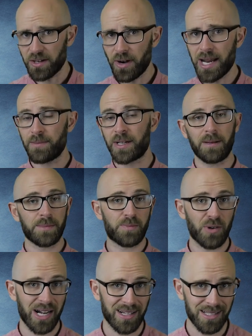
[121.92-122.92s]
Igraine becomes
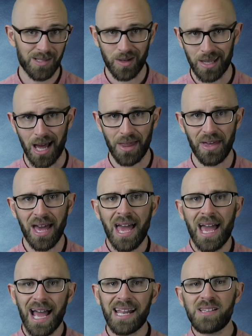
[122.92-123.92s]
pregnant with Arthur,
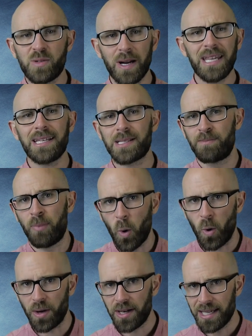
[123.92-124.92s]
and when he is
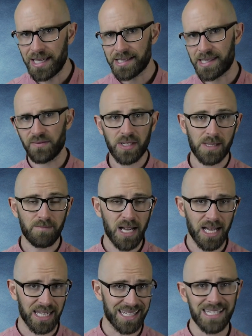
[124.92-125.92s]
born, he is given to
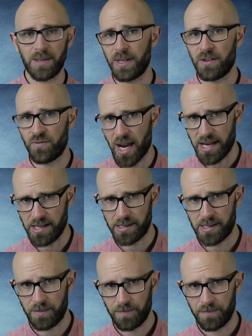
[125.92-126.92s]
Merlin to be raised.